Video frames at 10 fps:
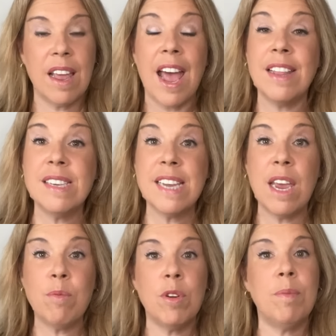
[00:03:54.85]
and the
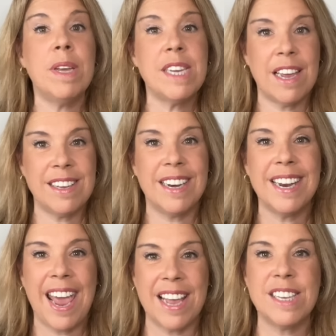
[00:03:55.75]
stateroom attendant
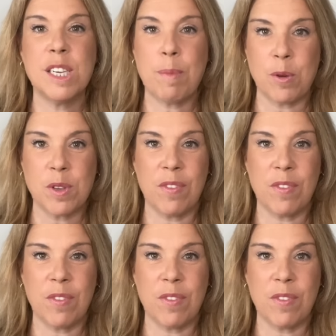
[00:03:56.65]
can dispose of